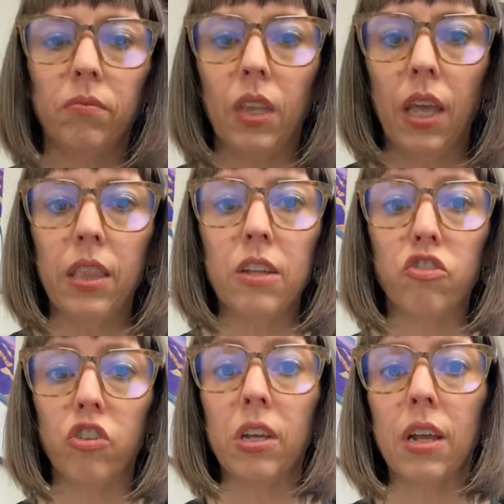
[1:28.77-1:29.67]
And then
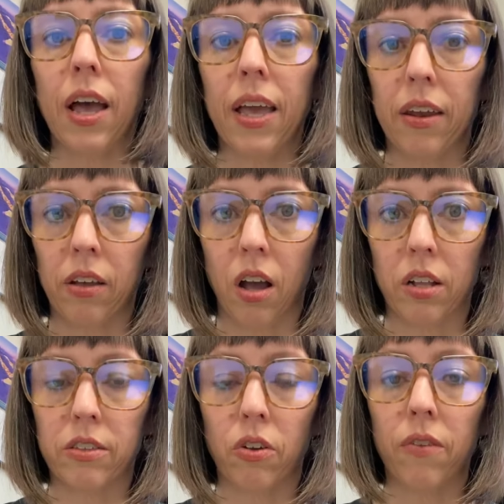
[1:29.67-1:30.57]
she and I had a
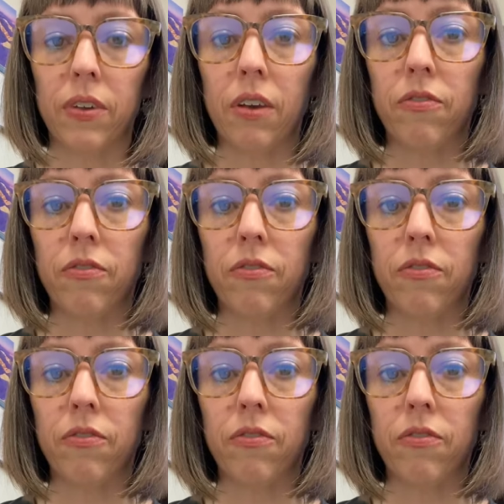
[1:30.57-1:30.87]
consult via